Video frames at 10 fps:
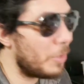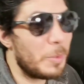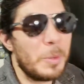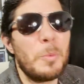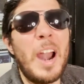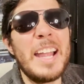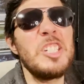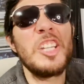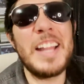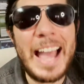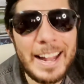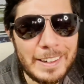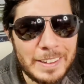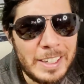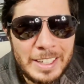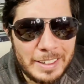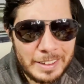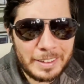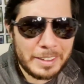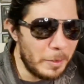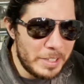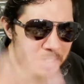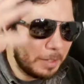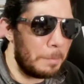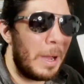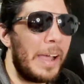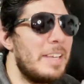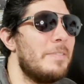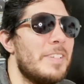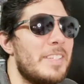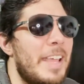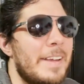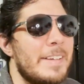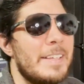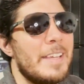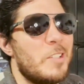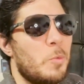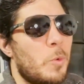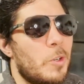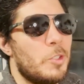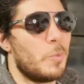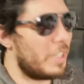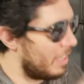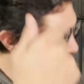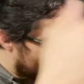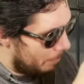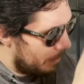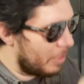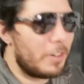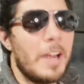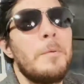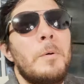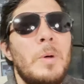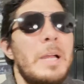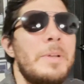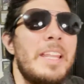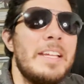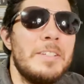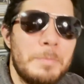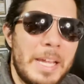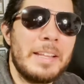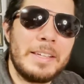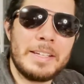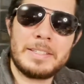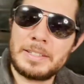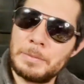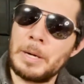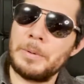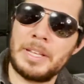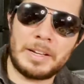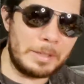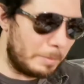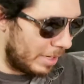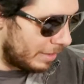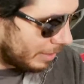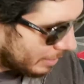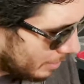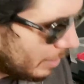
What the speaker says: the rationale, into the mind of insanity, as it were, so we can kind of figure out, well, why would they ban this and why would they unban this?